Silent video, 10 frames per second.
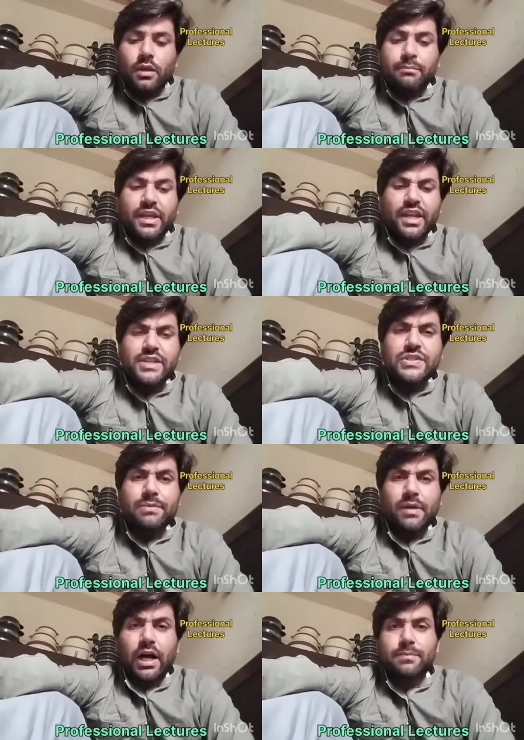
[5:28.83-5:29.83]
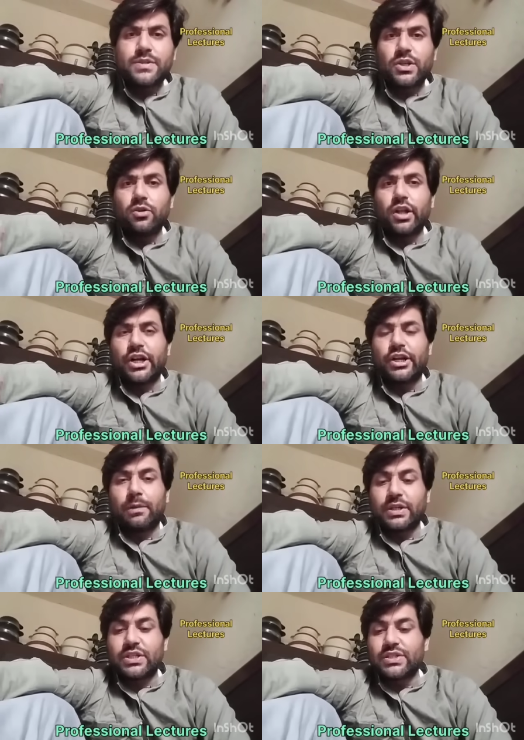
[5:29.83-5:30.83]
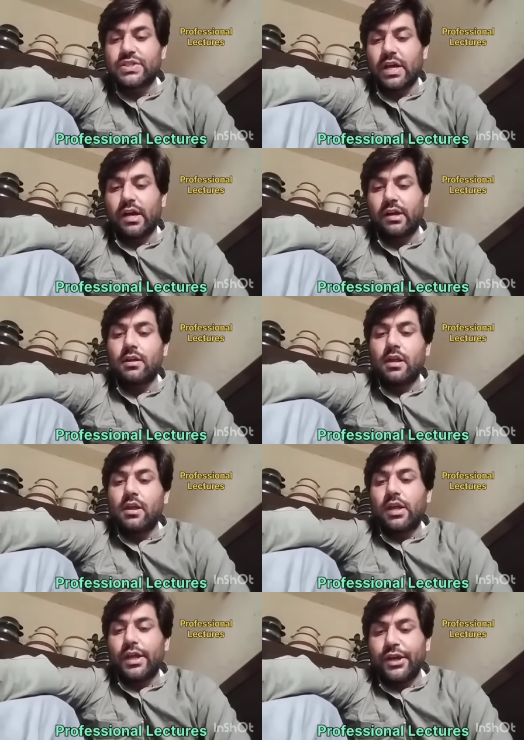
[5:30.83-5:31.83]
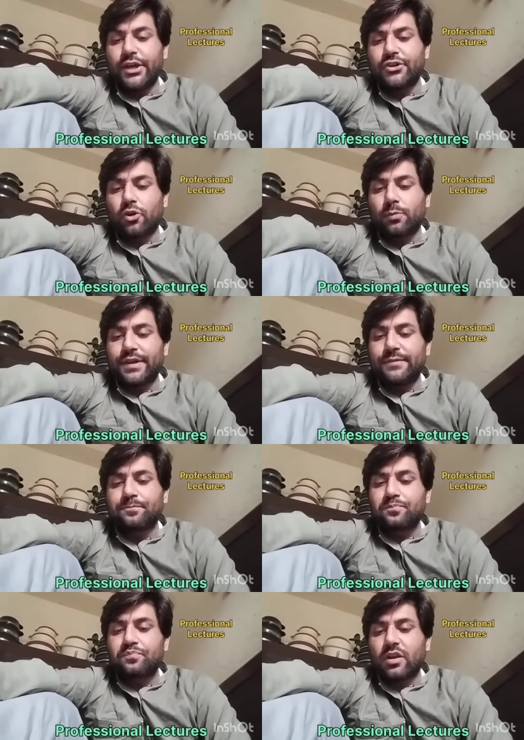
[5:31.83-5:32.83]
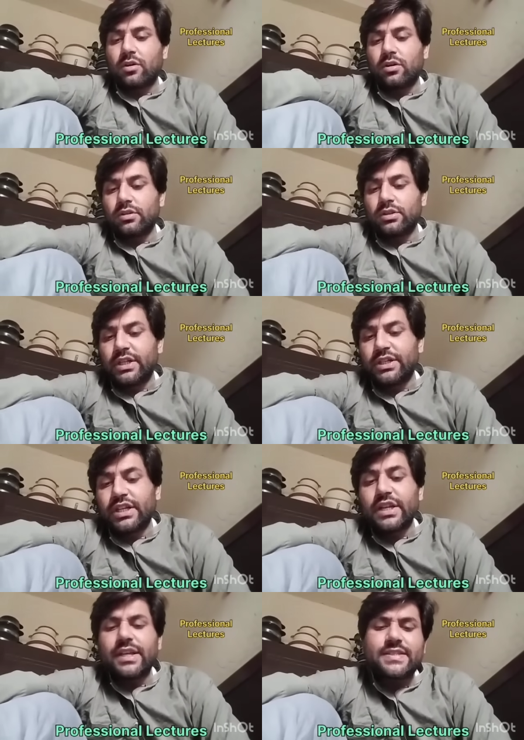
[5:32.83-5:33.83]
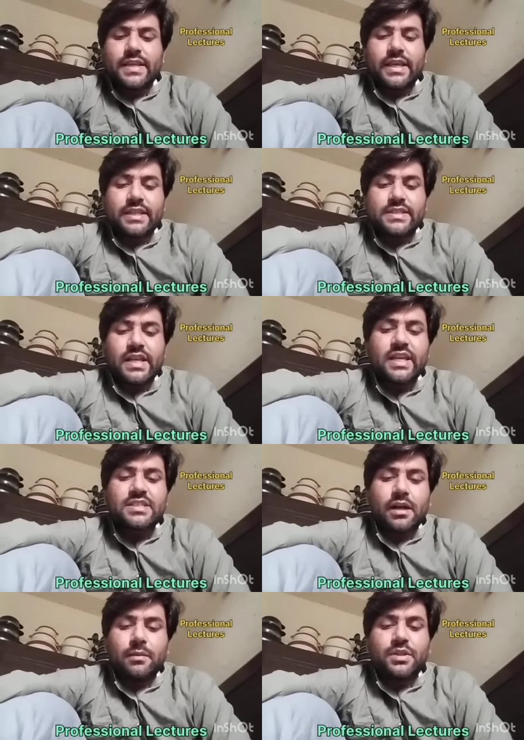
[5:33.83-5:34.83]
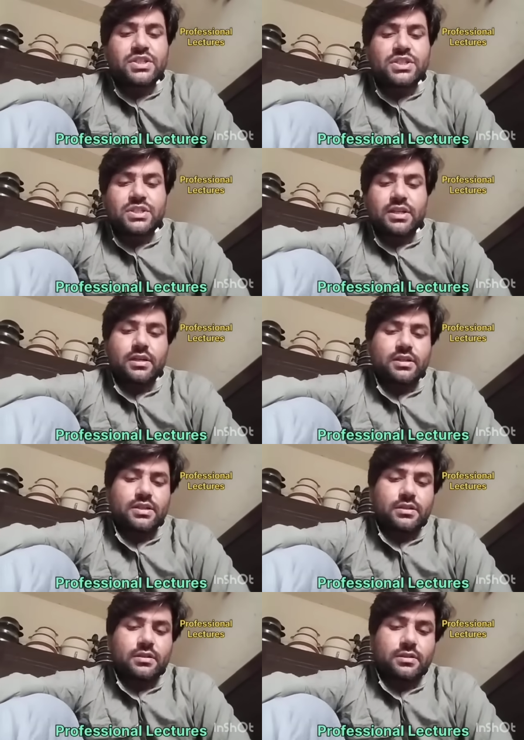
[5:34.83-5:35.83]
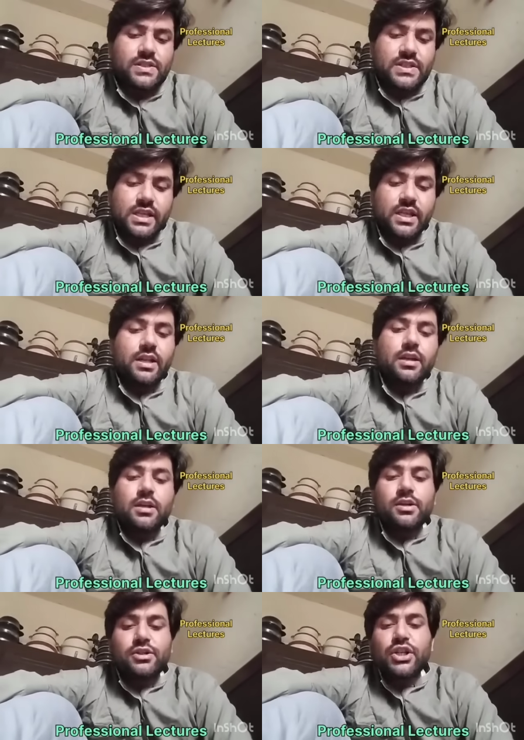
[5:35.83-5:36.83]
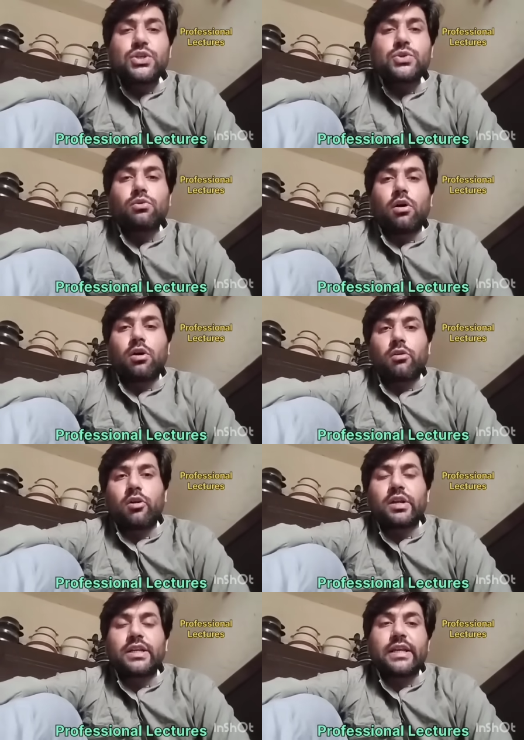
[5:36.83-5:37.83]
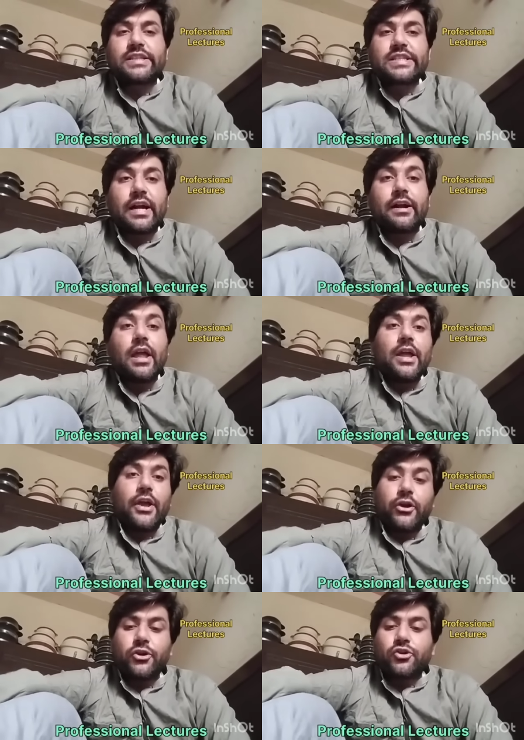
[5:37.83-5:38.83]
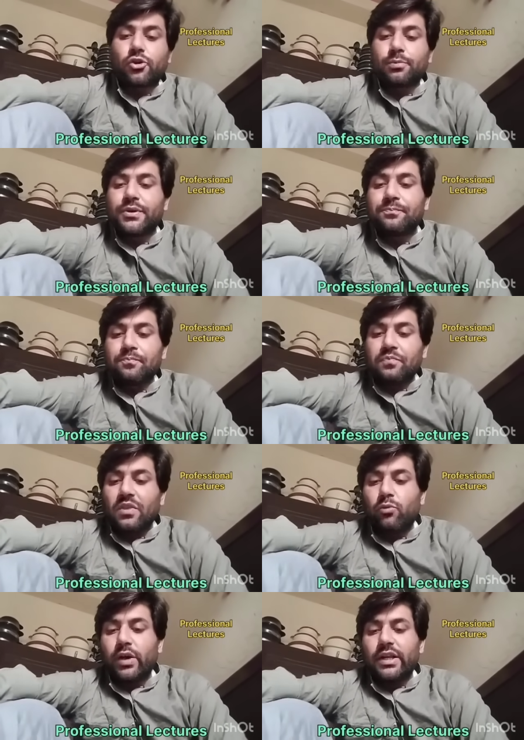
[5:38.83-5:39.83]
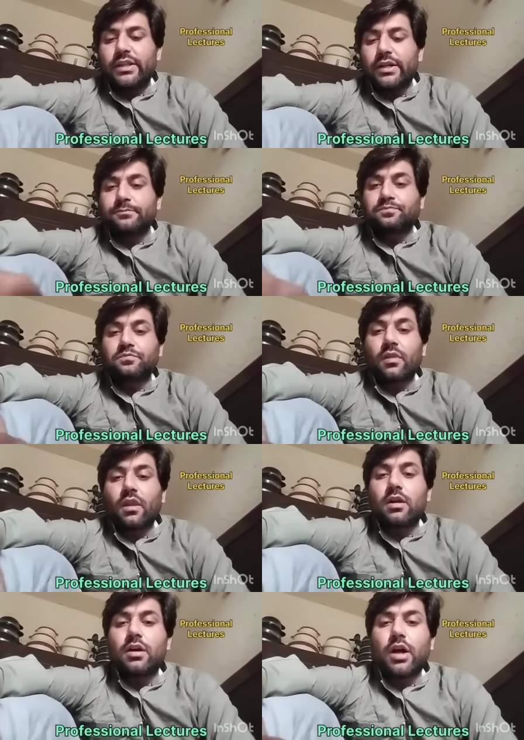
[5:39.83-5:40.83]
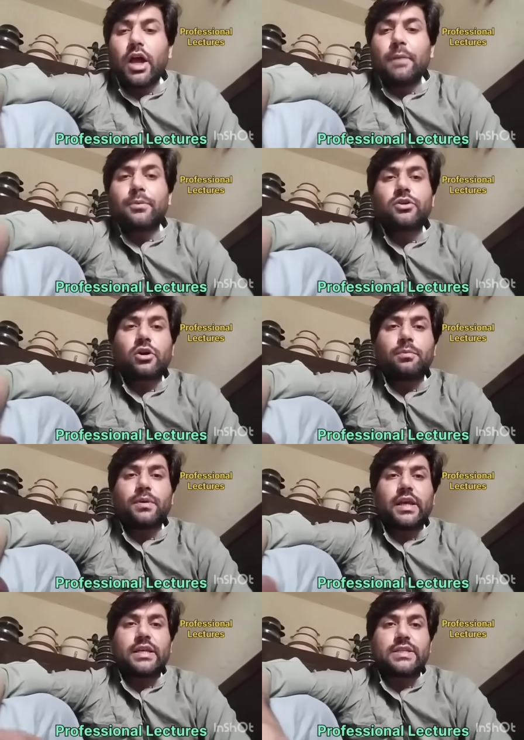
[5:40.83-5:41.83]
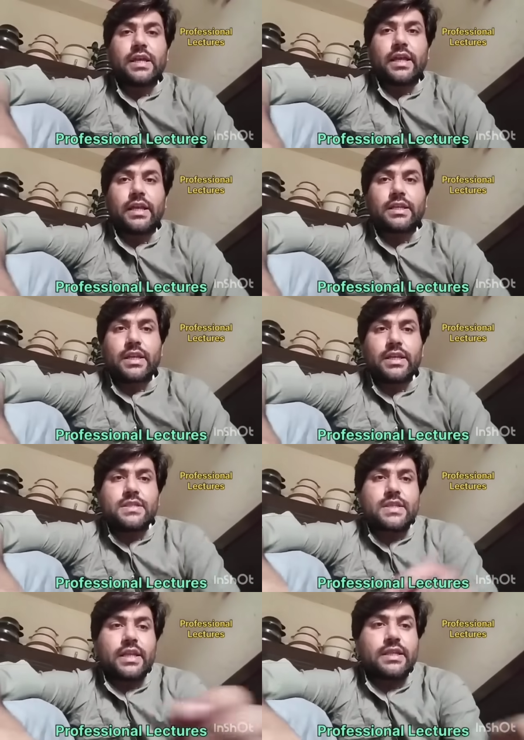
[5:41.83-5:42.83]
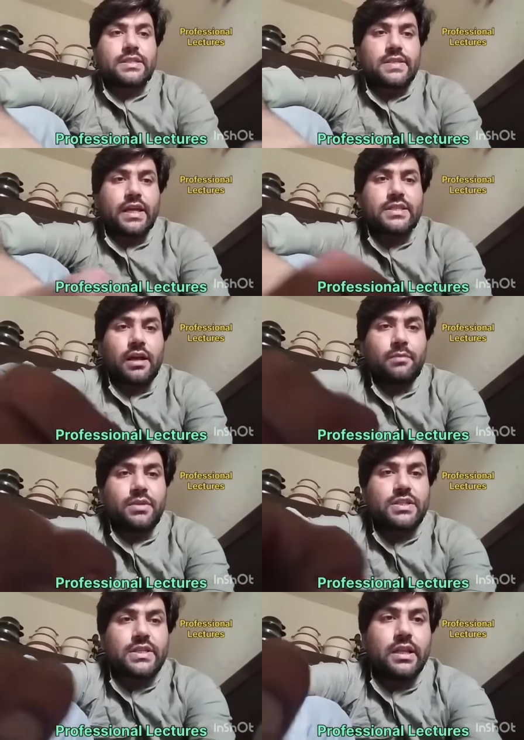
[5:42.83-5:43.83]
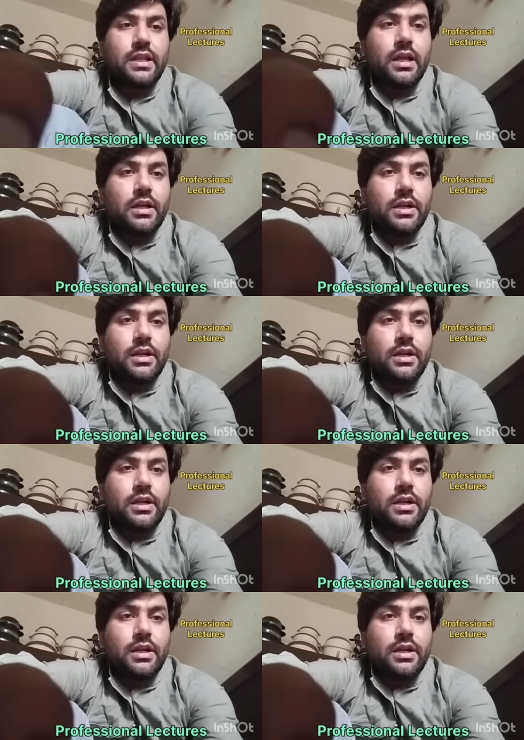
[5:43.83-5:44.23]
Mechanism of cellular adaptations are atrophy, the decrease in the size of the cell, tissue or organ is called atrophy, while the hypertrophy is the increase in the size of the cell,